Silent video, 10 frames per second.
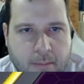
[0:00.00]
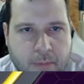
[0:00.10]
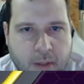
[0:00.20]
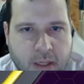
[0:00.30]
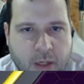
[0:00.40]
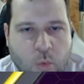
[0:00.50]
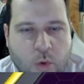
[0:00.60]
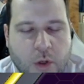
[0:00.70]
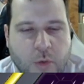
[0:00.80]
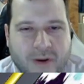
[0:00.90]
But in a
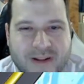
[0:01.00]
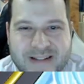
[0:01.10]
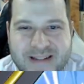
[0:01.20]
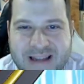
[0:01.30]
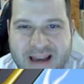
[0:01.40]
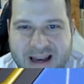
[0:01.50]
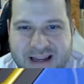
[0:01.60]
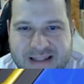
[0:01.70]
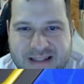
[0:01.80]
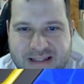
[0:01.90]
world where it's not,